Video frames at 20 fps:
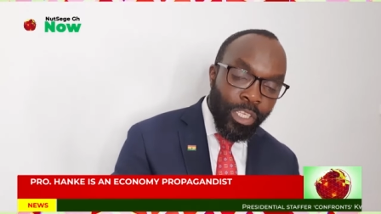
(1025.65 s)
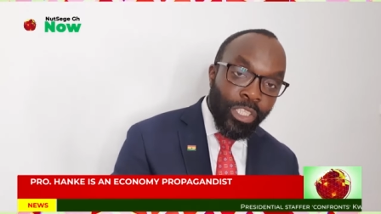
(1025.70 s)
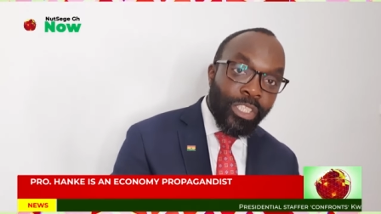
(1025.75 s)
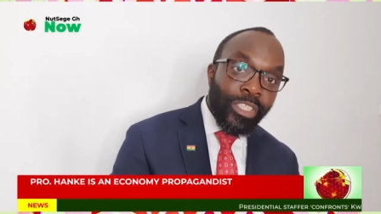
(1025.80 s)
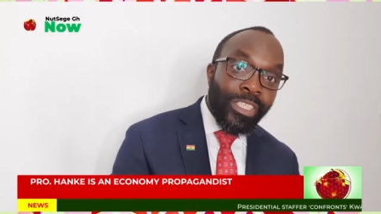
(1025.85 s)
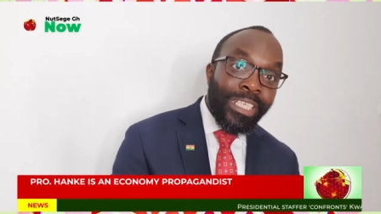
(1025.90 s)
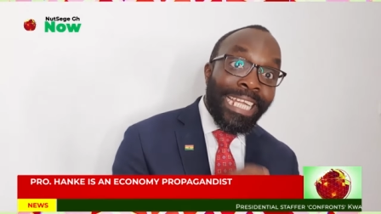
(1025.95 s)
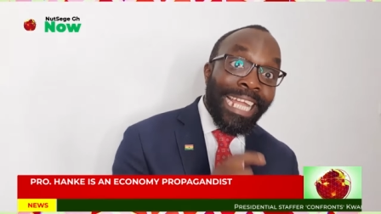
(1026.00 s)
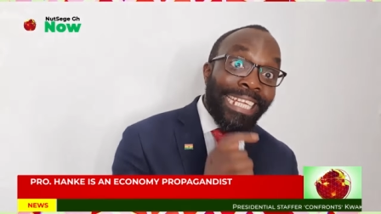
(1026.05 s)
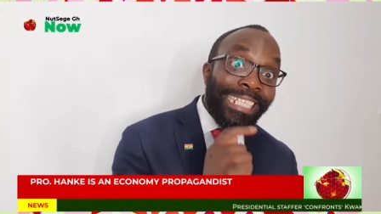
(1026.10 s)

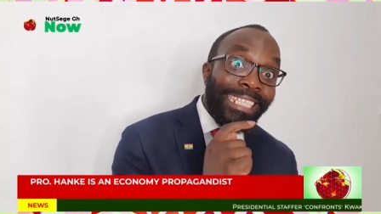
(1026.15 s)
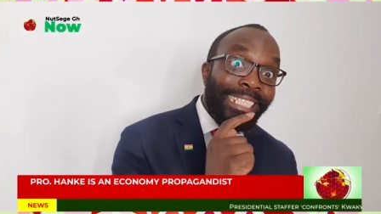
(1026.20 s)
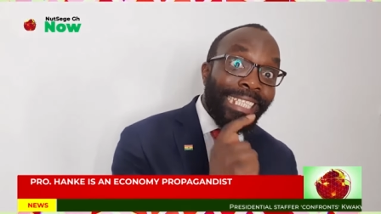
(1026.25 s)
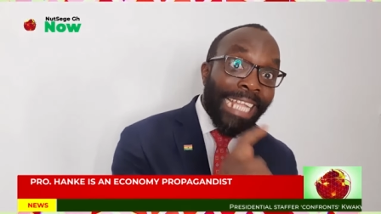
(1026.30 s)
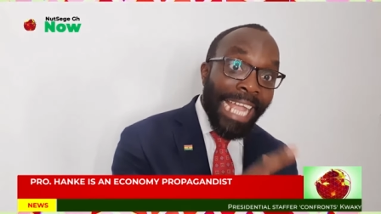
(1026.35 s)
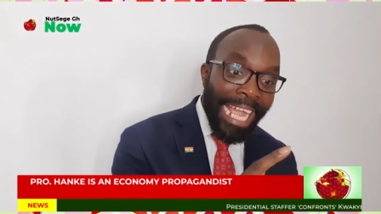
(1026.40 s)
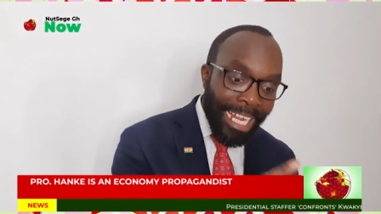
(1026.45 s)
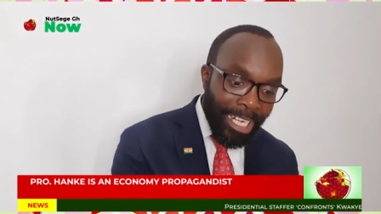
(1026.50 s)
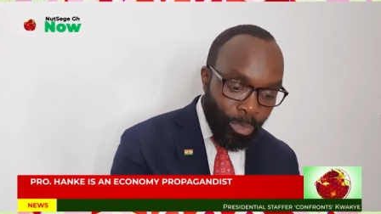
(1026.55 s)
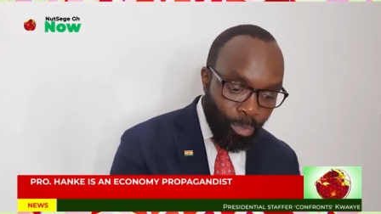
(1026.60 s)
to get
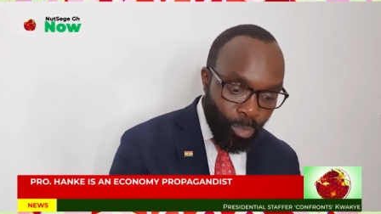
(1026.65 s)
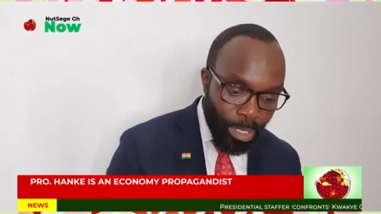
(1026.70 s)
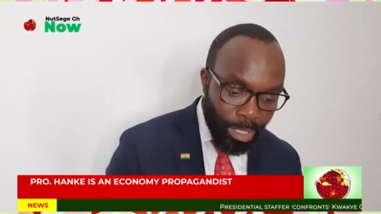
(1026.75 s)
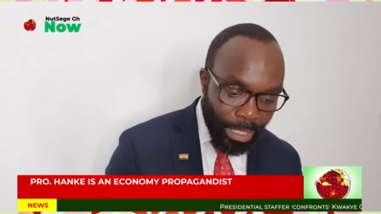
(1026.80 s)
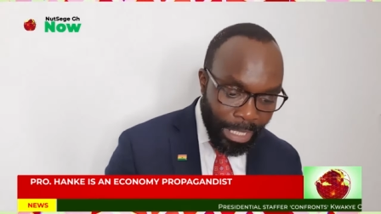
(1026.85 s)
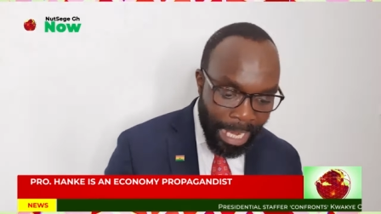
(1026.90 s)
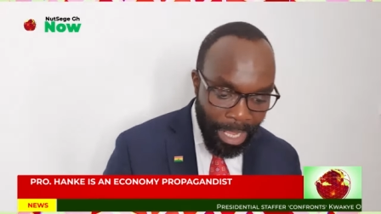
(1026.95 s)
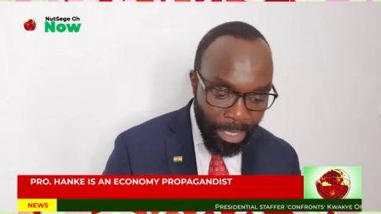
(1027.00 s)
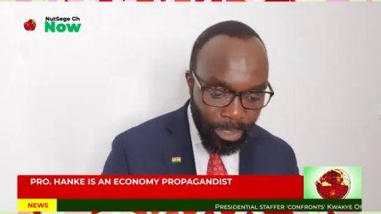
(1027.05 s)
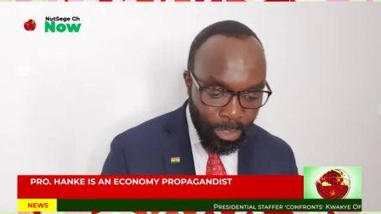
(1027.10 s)
third
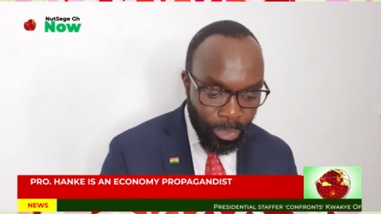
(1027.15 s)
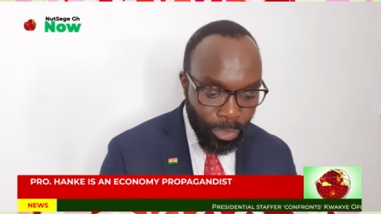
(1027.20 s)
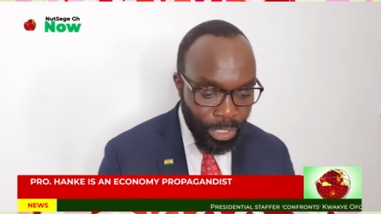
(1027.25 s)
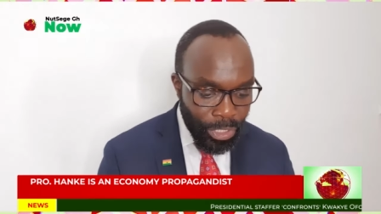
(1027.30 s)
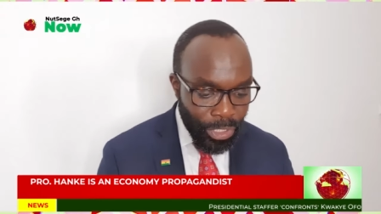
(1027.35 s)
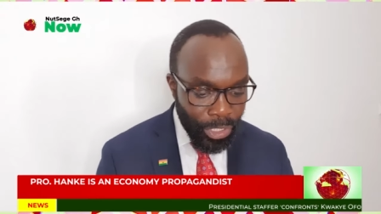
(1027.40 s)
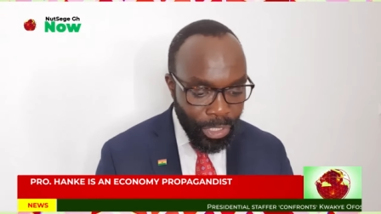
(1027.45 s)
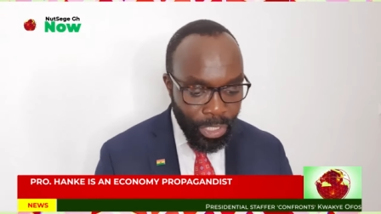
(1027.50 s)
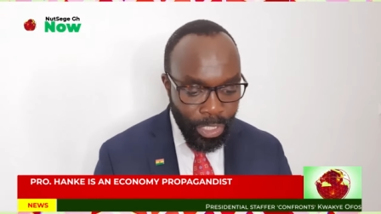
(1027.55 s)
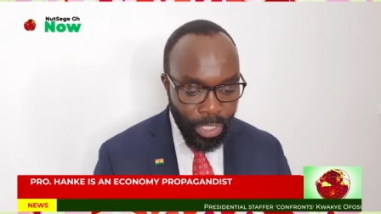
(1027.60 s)
world
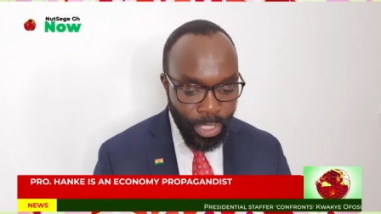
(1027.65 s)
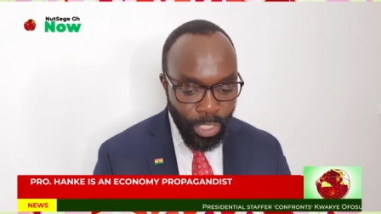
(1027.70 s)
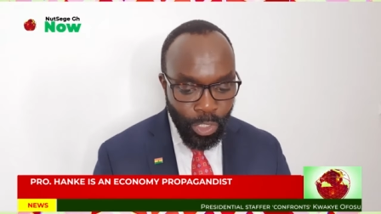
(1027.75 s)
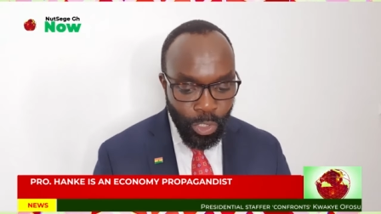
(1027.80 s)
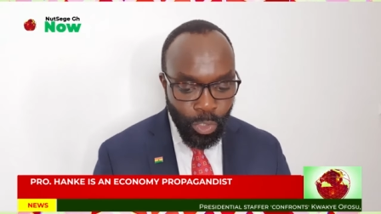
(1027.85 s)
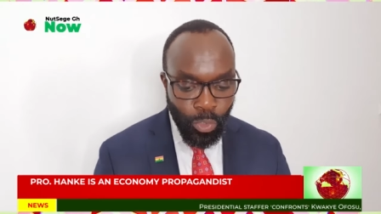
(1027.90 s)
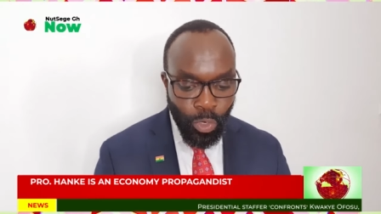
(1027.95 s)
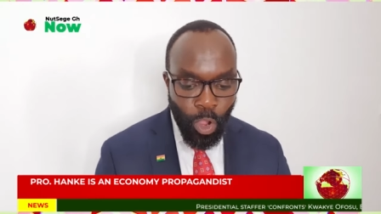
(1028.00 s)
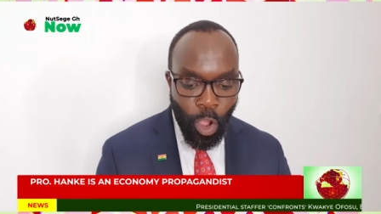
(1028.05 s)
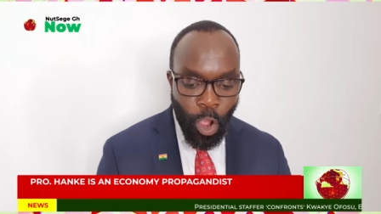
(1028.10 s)
countries
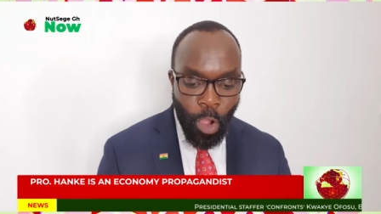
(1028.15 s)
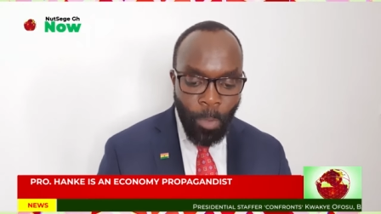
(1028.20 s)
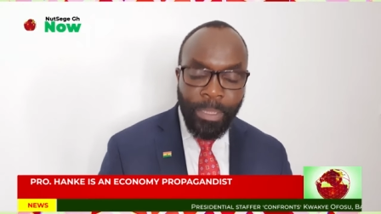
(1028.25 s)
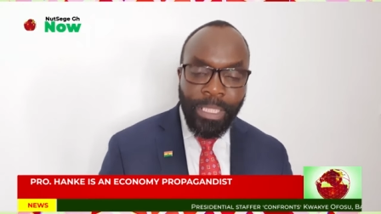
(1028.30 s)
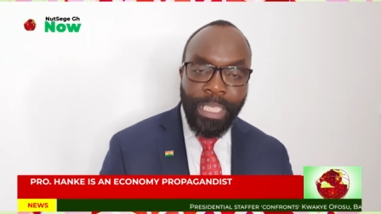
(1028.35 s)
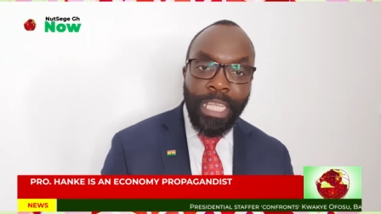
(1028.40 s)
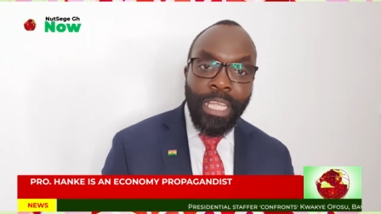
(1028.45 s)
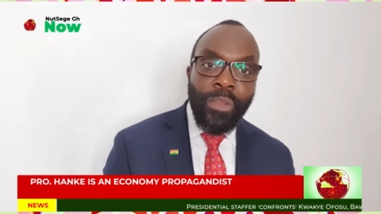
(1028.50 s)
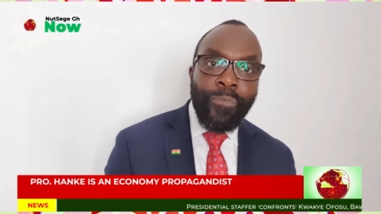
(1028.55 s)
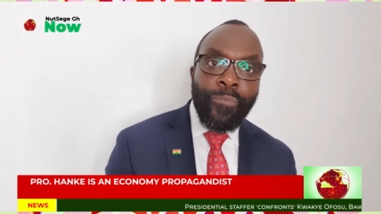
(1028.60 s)
to opt
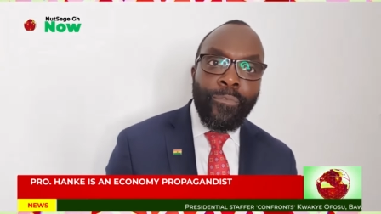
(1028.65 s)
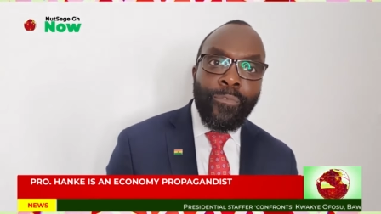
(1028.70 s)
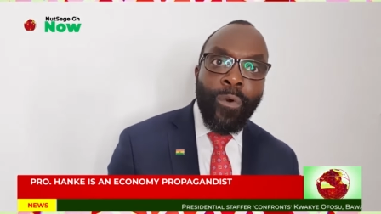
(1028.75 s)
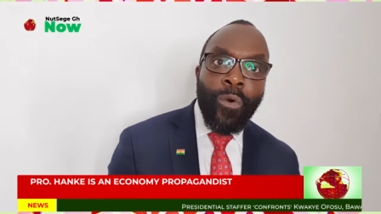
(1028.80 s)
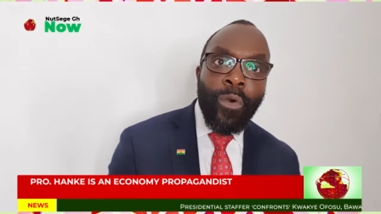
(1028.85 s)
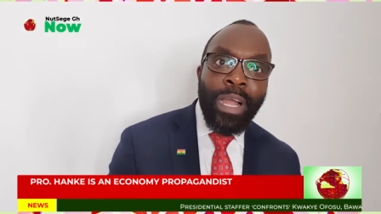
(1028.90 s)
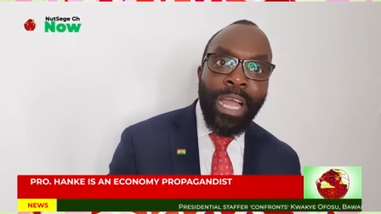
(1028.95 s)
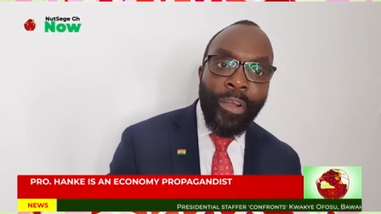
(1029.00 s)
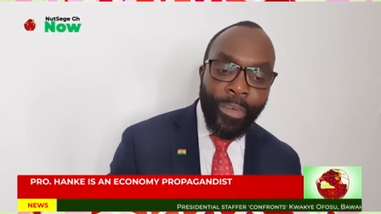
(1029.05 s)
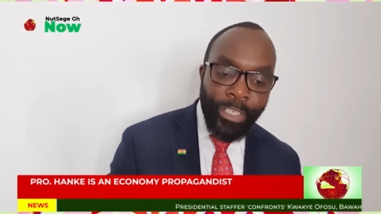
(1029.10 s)
in
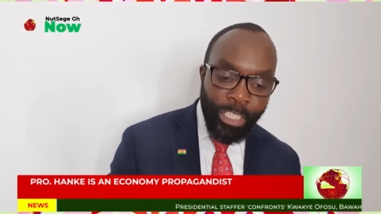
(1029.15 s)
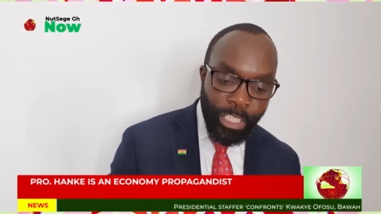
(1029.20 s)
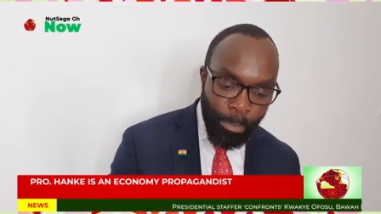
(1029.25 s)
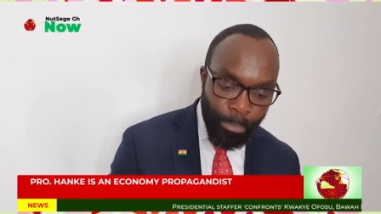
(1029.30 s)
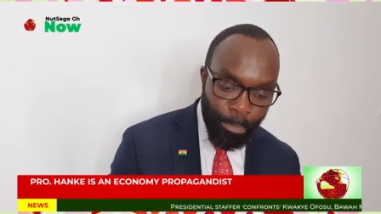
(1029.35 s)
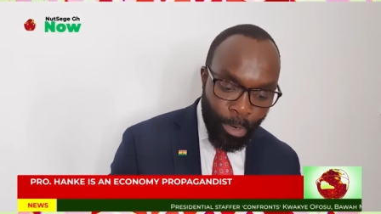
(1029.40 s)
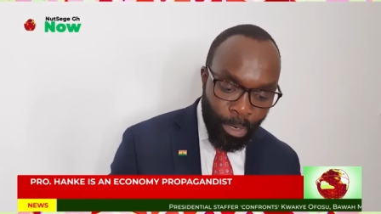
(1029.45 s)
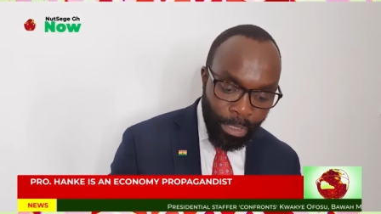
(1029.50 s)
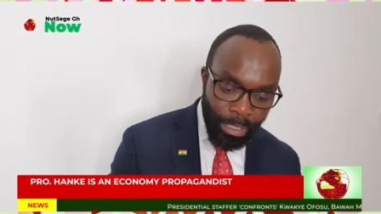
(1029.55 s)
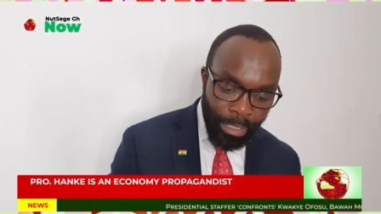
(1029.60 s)
for currency
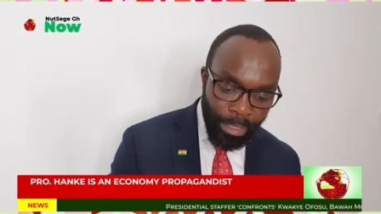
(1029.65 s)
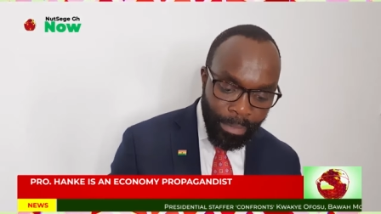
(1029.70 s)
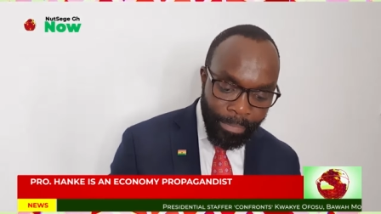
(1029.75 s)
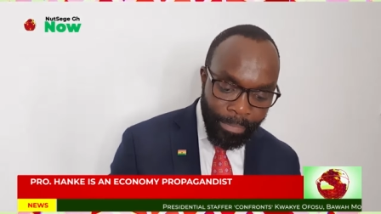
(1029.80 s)
board